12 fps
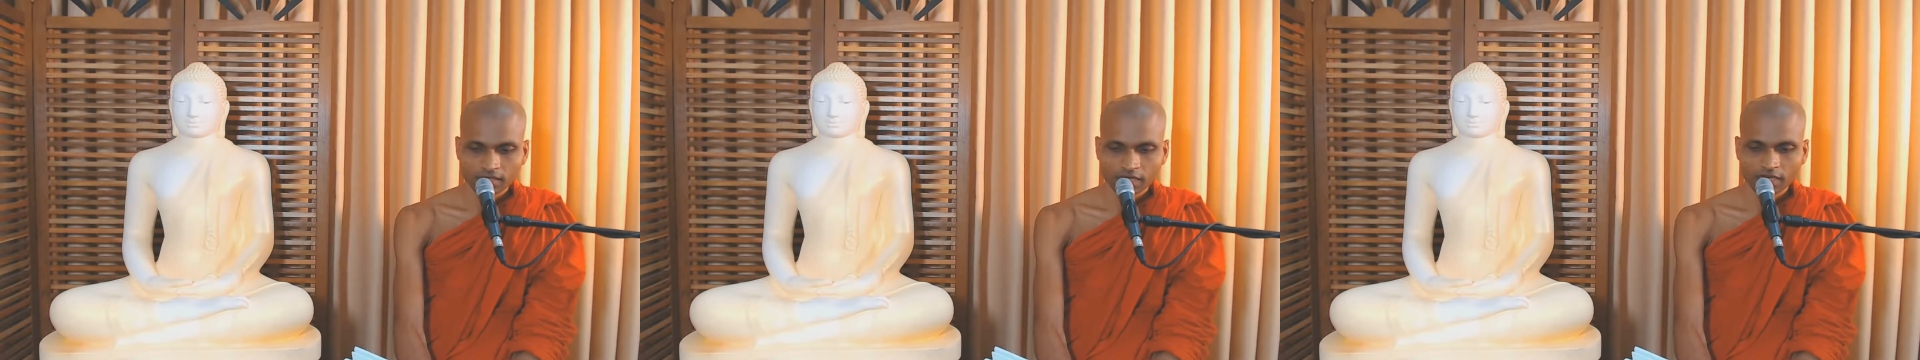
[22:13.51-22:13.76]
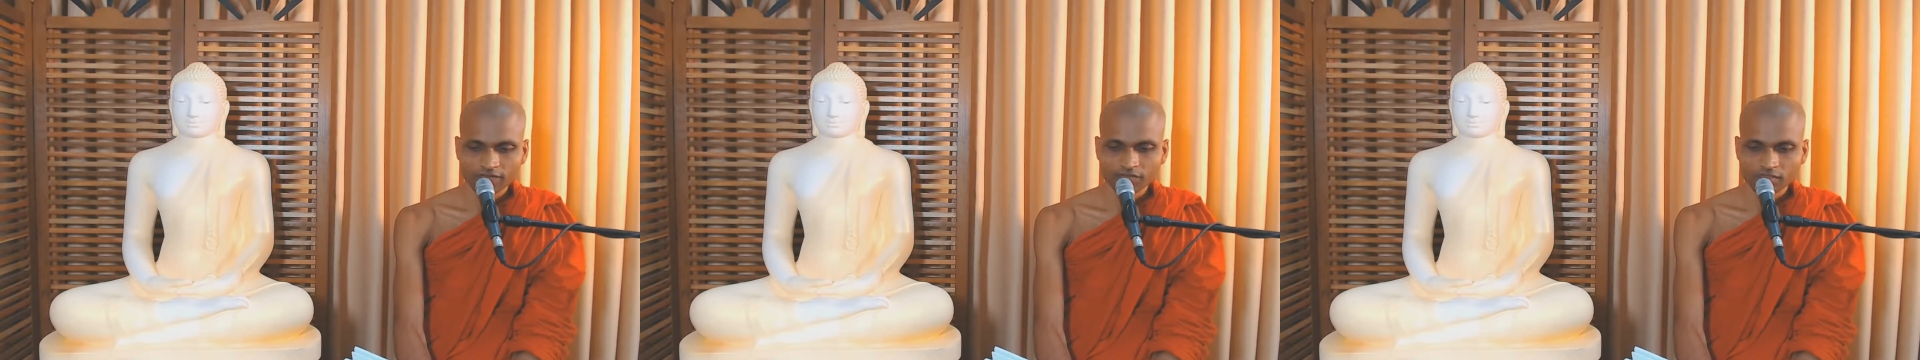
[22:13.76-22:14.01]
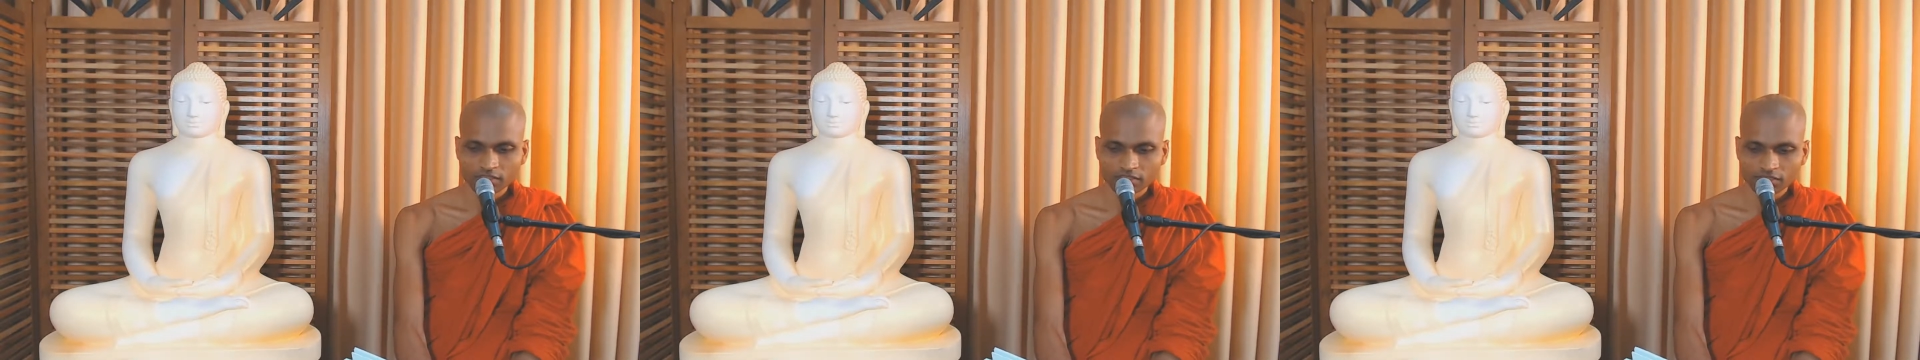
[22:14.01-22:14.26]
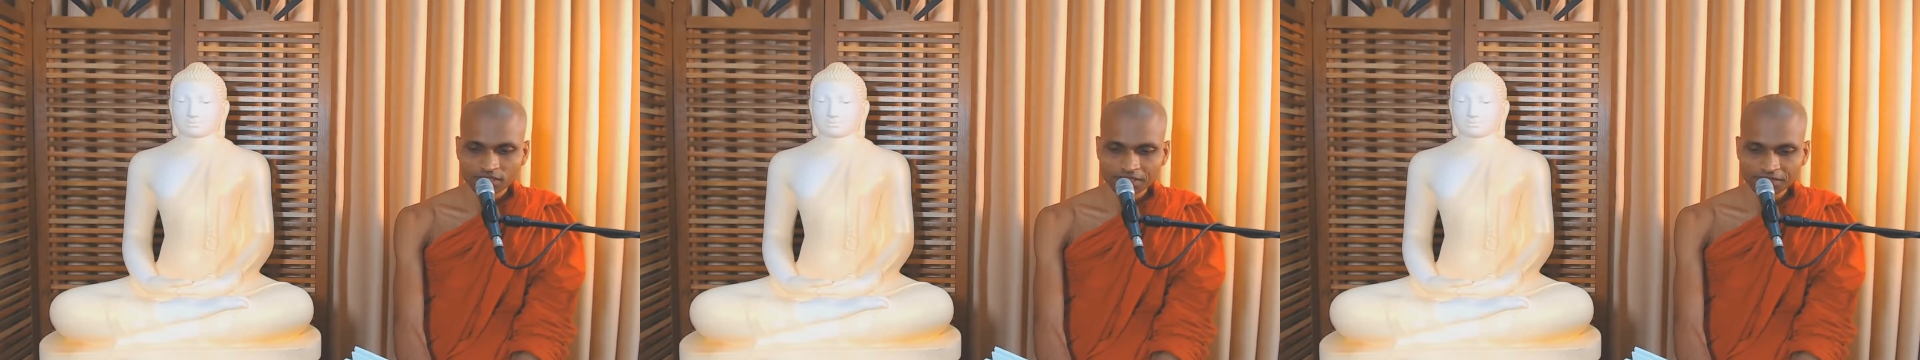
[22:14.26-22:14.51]
have you
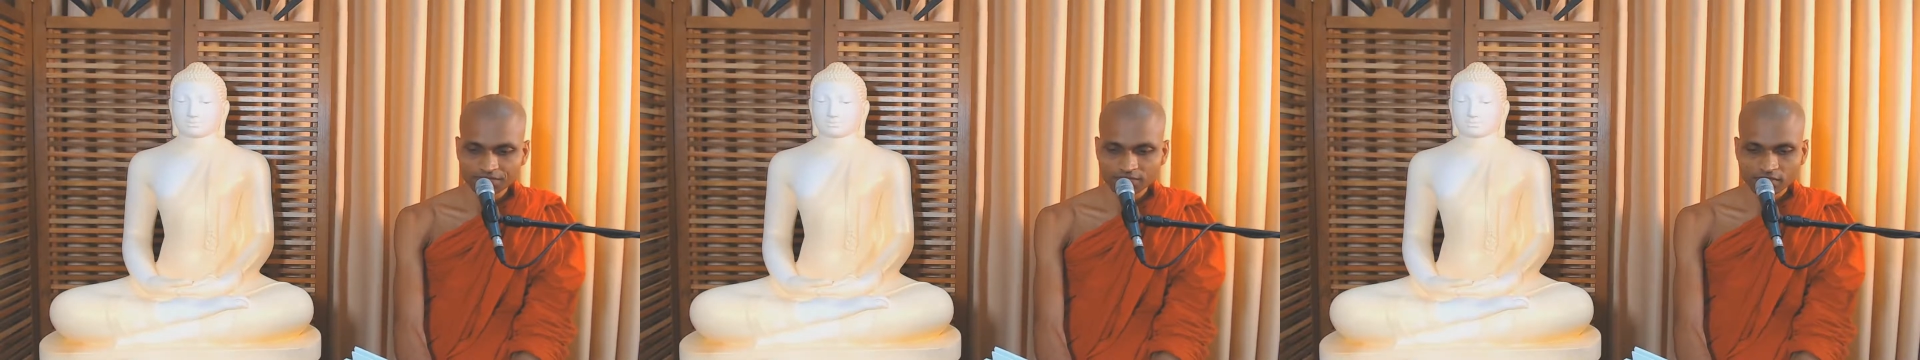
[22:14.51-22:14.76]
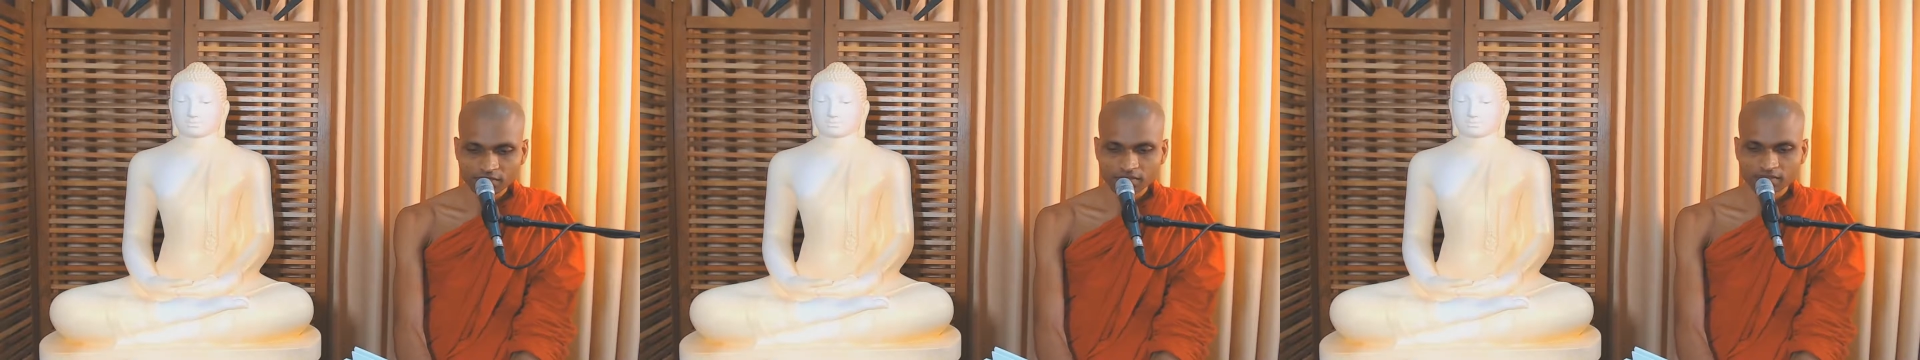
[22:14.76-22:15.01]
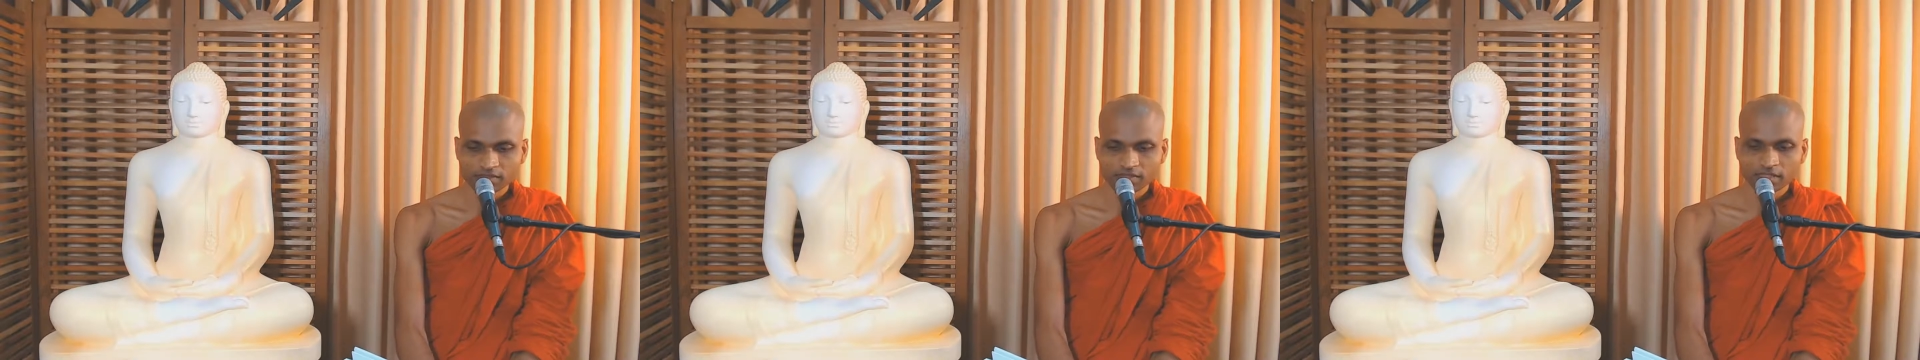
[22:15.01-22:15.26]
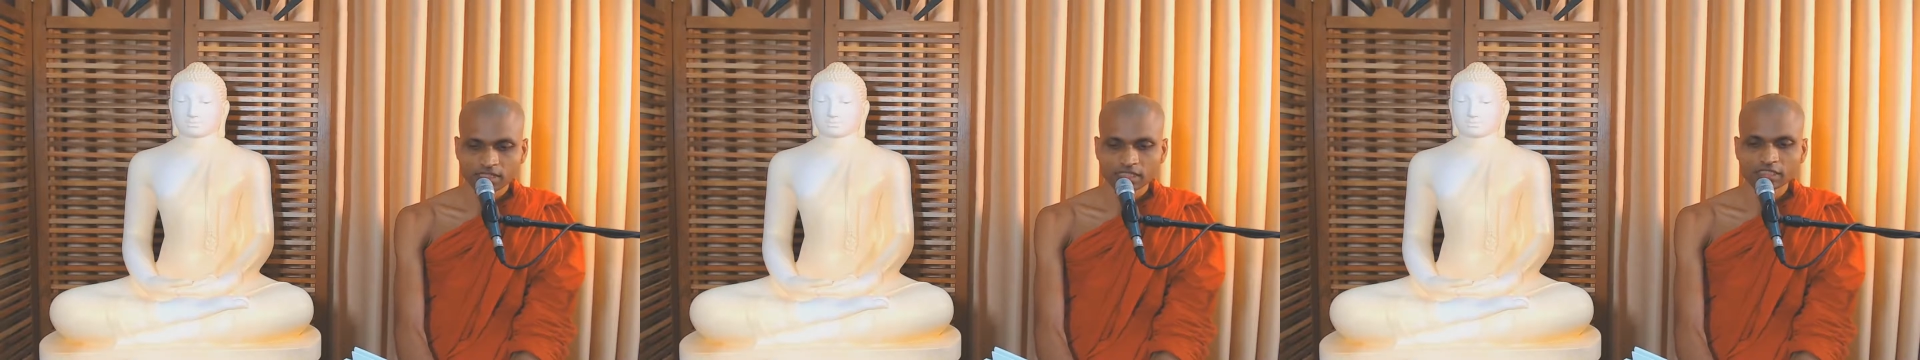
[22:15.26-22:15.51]
achieved
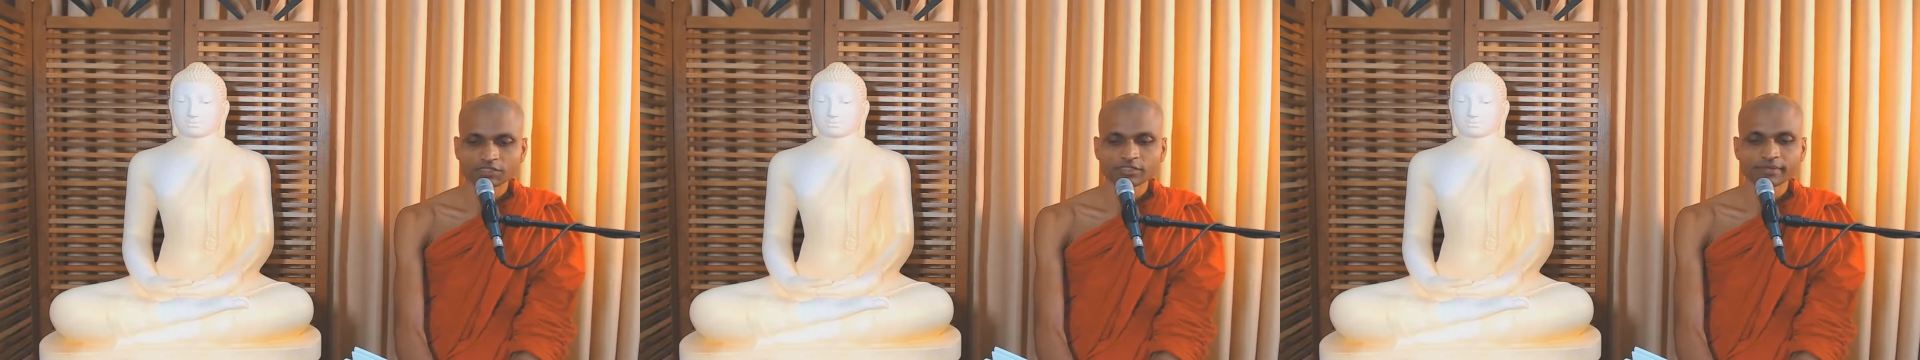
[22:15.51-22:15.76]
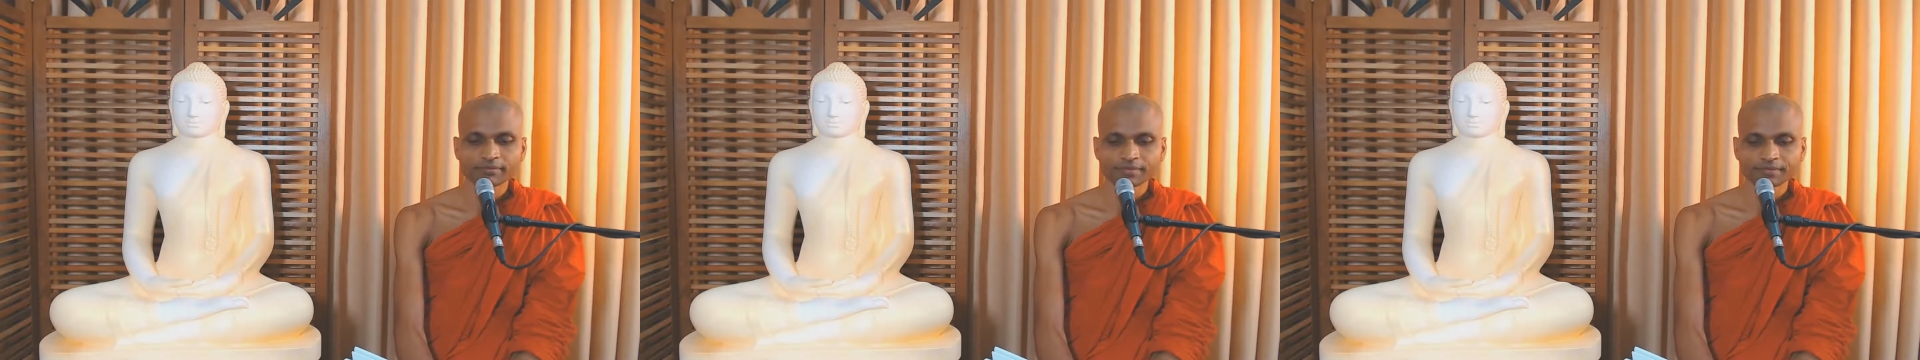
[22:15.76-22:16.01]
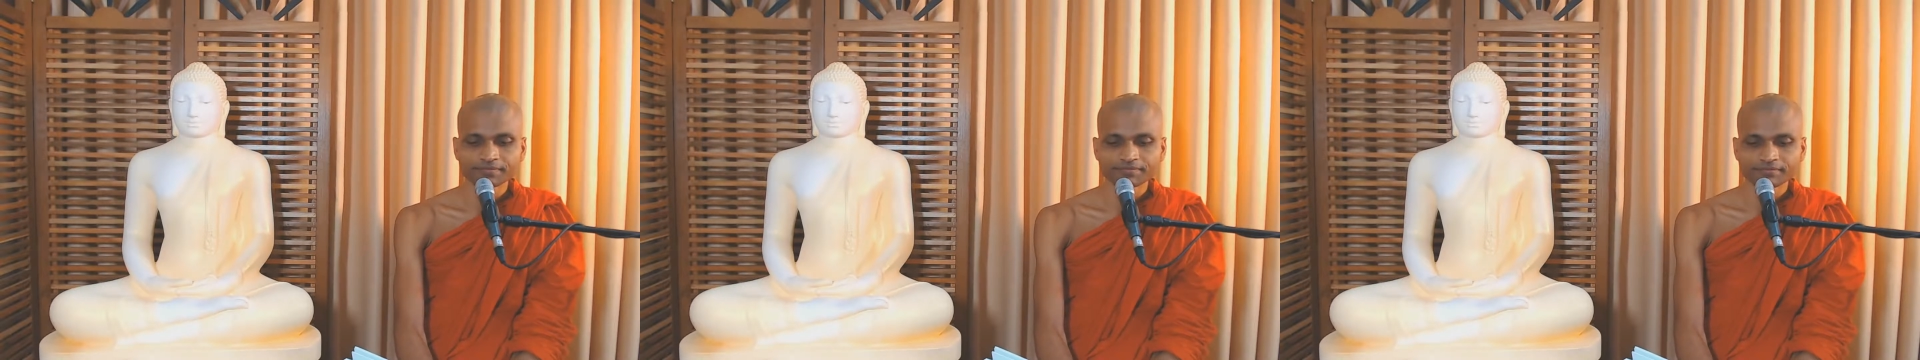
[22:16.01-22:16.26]
this Dhamma?